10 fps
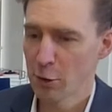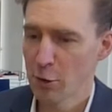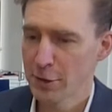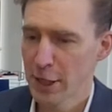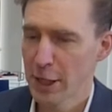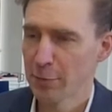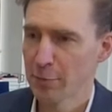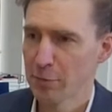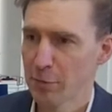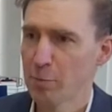a
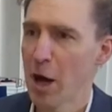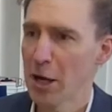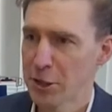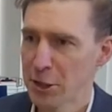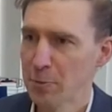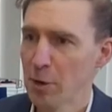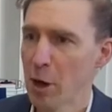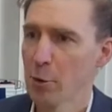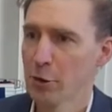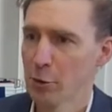long-standing partnership,
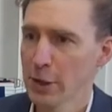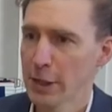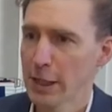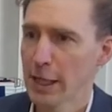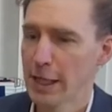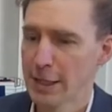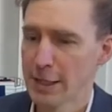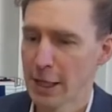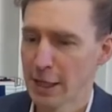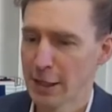I would call it,
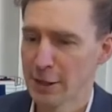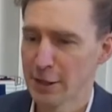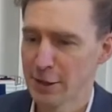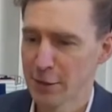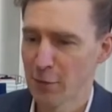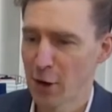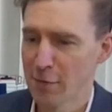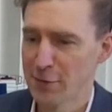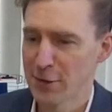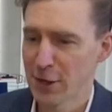and it
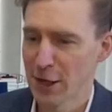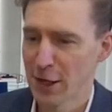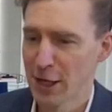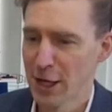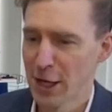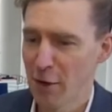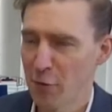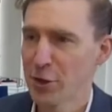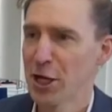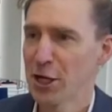survives a
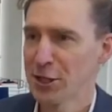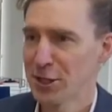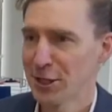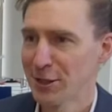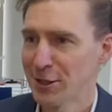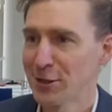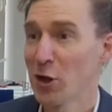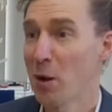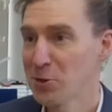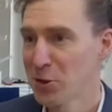very challenging
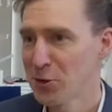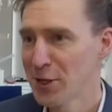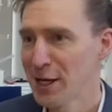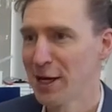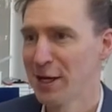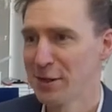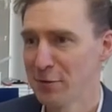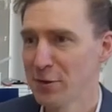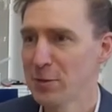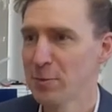time zone
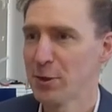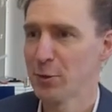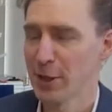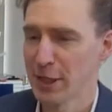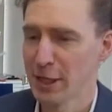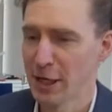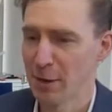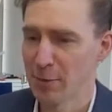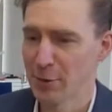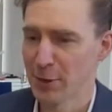difference between
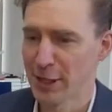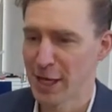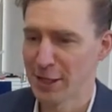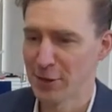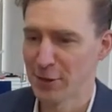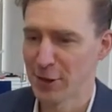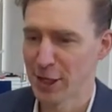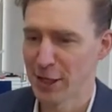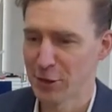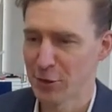Canada
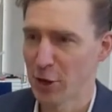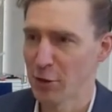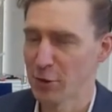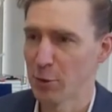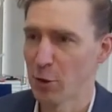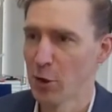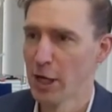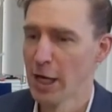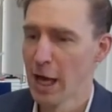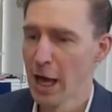and Australia as well.
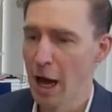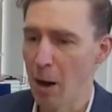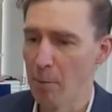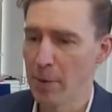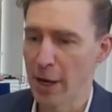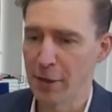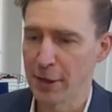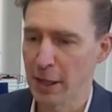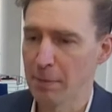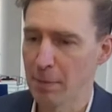But I
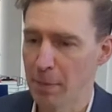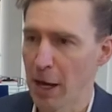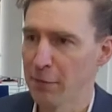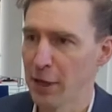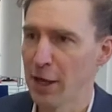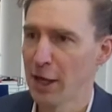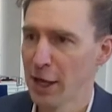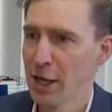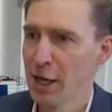think part of the